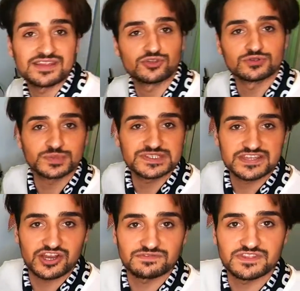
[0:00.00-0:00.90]
Don't be
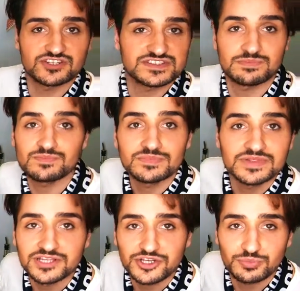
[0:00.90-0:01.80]
scared, there's
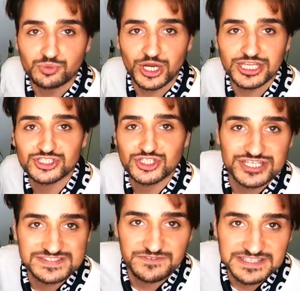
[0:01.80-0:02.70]
some little break,
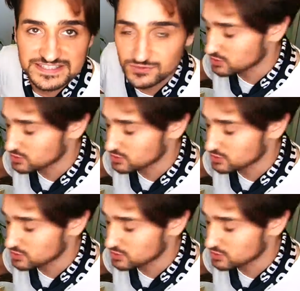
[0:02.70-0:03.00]
just fix it